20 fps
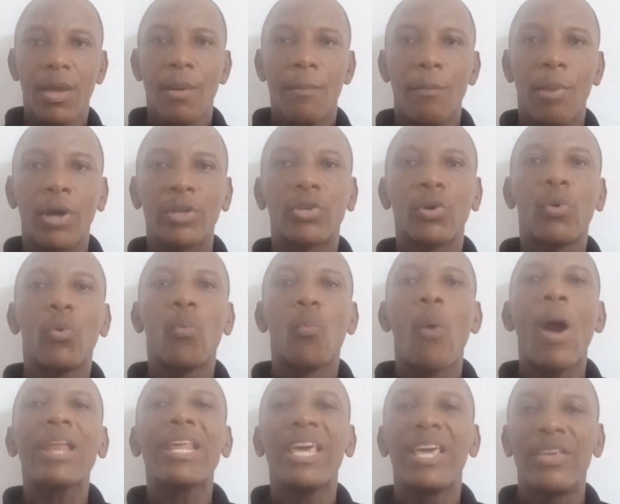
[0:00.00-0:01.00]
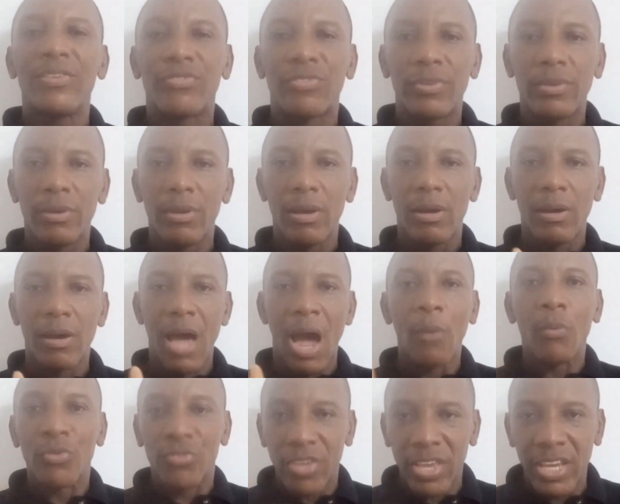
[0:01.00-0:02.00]
But what is, I
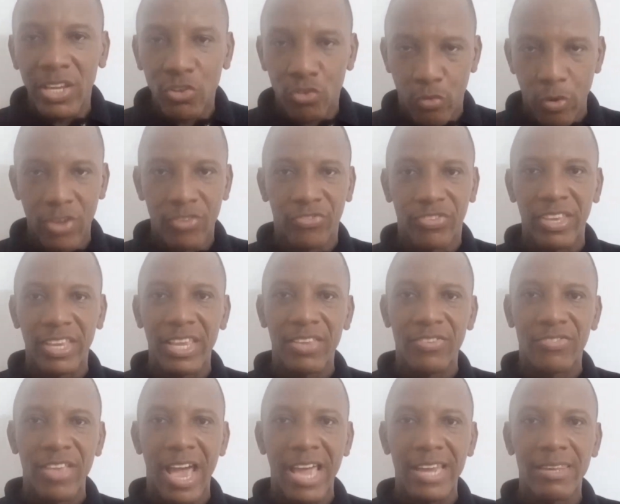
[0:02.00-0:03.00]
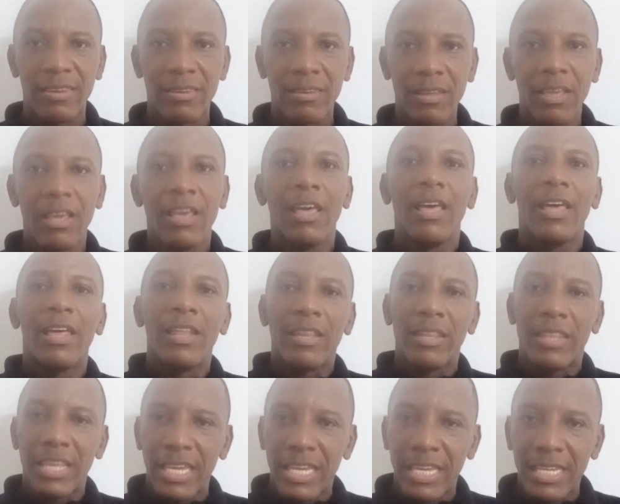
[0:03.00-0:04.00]
would say, interesting is that
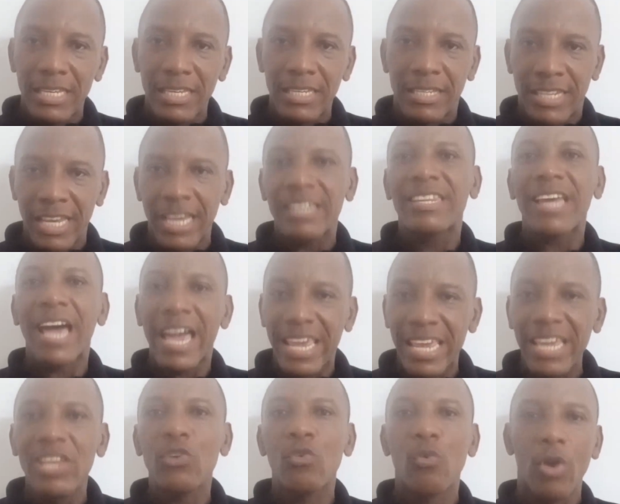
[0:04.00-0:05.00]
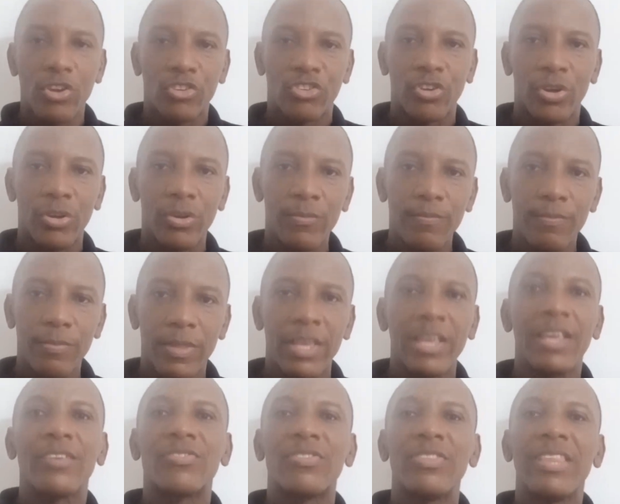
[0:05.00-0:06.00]
the data in question
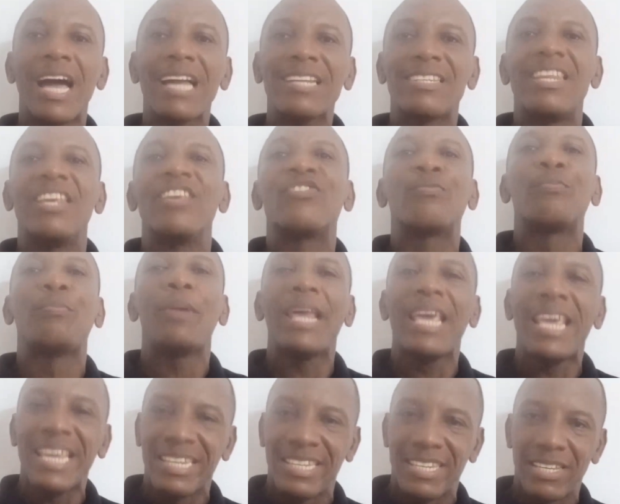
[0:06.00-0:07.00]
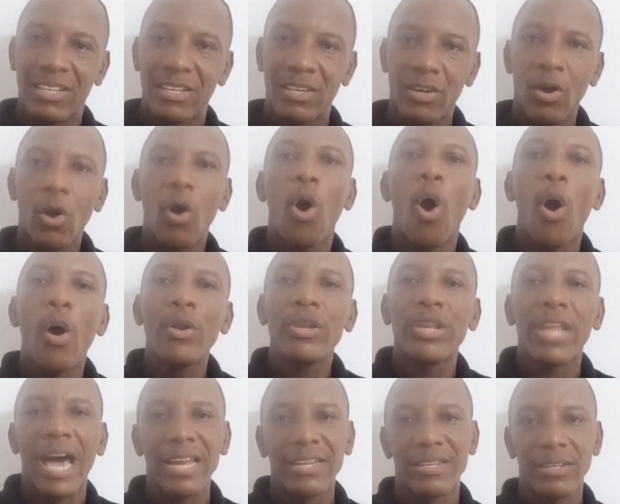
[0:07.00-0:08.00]
is not displayed on
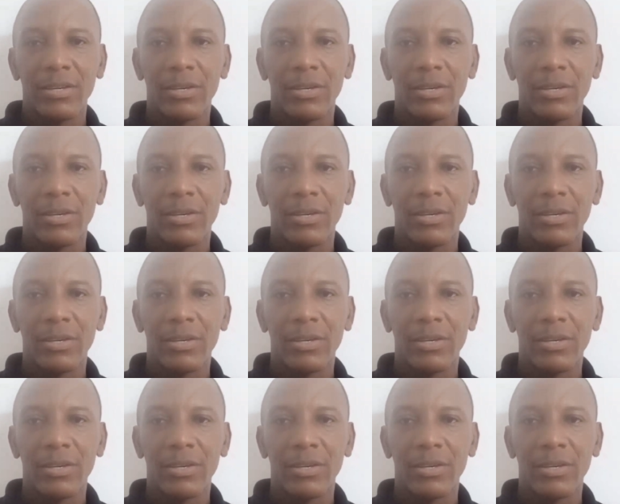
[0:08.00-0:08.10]
that